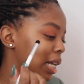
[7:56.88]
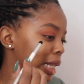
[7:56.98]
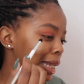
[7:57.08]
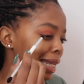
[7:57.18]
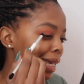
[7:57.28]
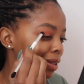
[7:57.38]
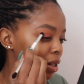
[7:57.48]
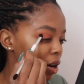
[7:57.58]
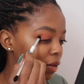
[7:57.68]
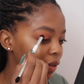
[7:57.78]
less
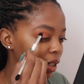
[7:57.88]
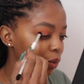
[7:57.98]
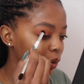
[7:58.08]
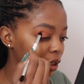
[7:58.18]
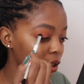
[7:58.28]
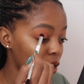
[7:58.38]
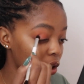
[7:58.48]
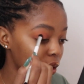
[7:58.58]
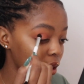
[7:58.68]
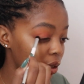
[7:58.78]
confident with
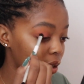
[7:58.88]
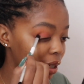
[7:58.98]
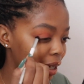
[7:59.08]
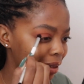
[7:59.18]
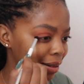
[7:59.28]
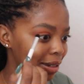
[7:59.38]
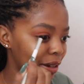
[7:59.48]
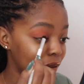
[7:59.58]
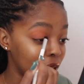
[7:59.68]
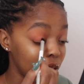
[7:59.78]
glasses on. I
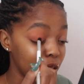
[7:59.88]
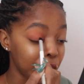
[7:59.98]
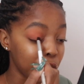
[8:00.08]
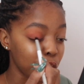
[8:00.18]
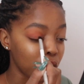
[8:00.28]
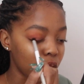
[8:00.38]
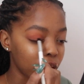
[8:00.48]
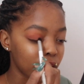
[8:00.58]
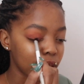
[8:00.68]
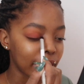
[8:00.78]
definitely do
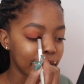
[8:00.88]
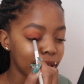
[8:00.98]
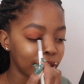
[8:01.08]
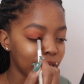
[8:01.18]
not, because I still